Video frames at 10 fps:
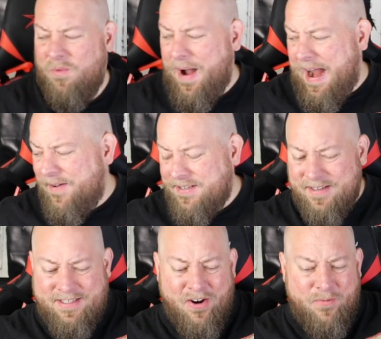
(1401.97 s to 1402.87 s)
Wow, it's
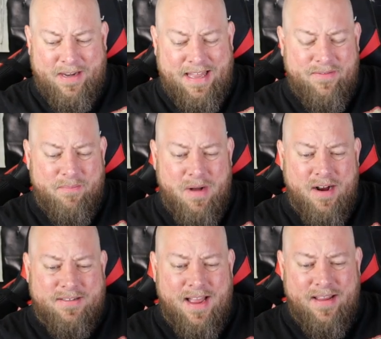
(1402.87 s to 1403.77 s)
on sale for
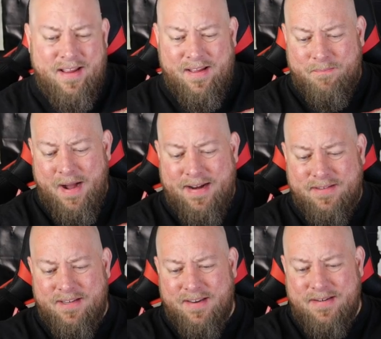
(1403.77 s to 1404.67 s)
$11.
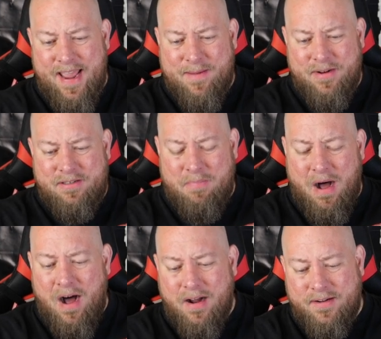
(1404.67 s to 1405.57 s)
Mine's damaged
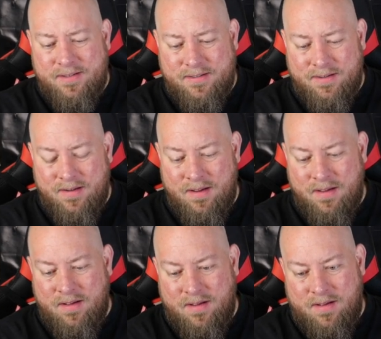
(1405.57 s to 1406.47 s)
box.
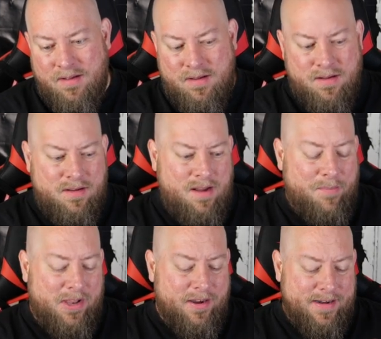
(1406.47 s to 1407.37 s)
I'll
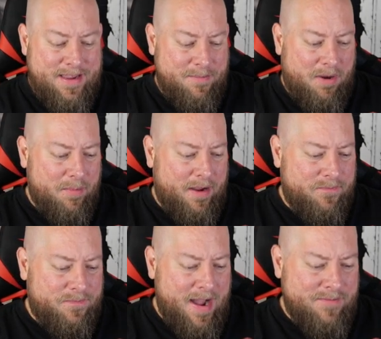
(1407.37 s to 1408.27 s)
be lucky to get probably like
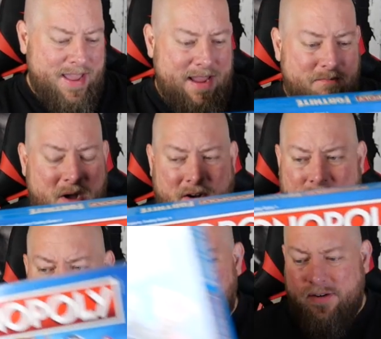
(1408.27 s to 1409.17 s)
$5 to $8
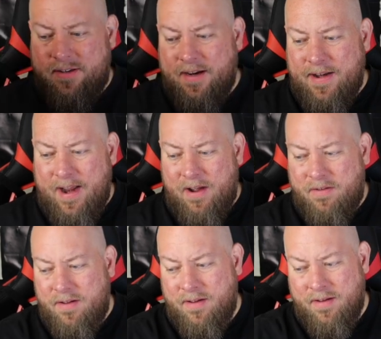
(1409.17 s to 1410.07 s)
for this thing
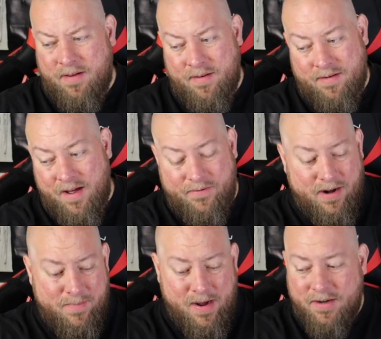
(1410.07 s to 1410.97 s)
now. Not
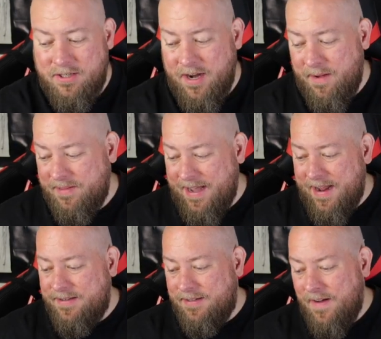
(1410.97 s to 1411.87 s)
very much, yeah, but
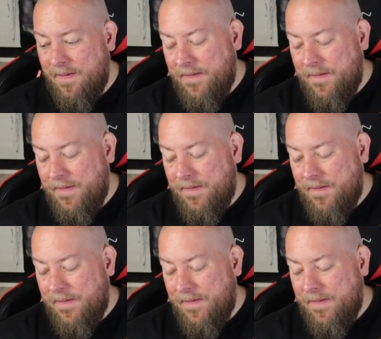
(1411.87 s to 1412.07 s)
that's...